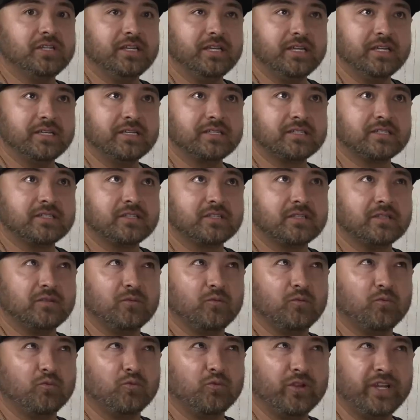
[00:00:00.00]
is
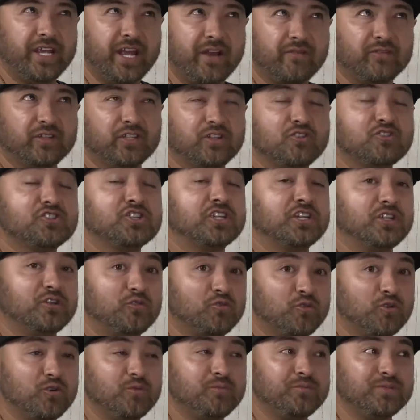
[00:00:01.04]

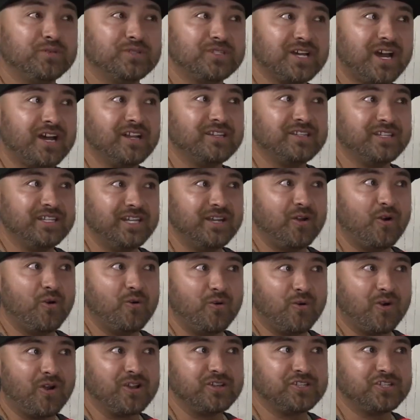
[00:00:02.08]

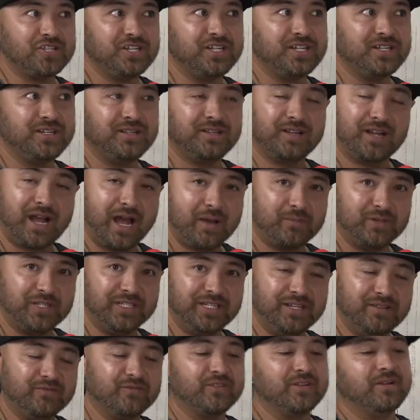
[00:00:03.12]
reevolutiongroup.org, I
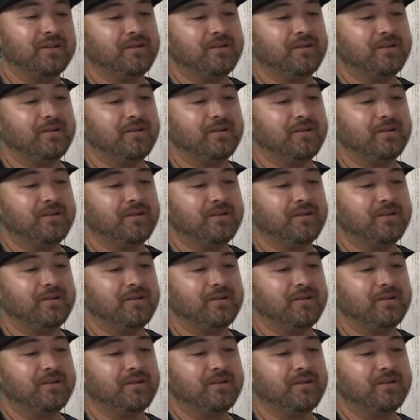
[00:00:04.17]
believe